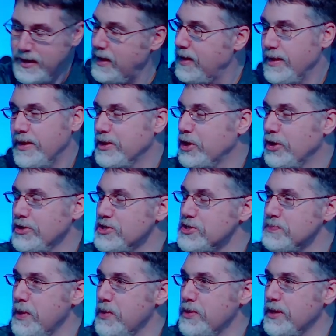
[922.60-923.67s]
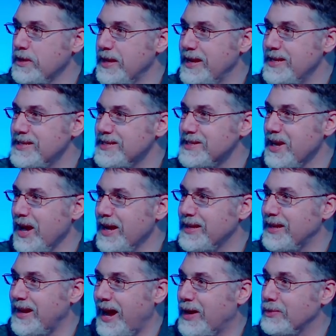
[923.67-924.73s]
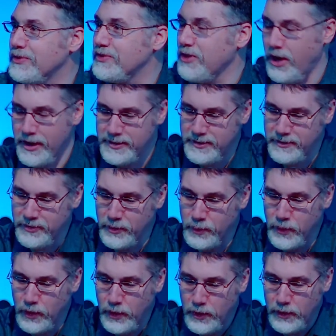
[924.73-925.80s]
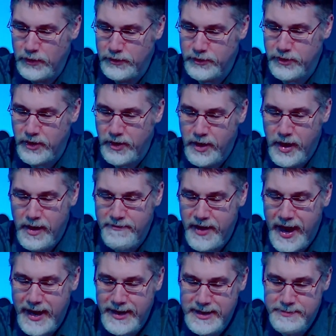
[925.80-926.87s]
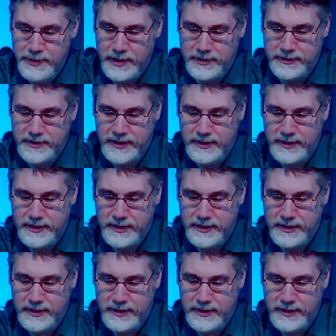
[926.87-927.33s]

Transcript: God has spoken inside and outside of the walls of any building,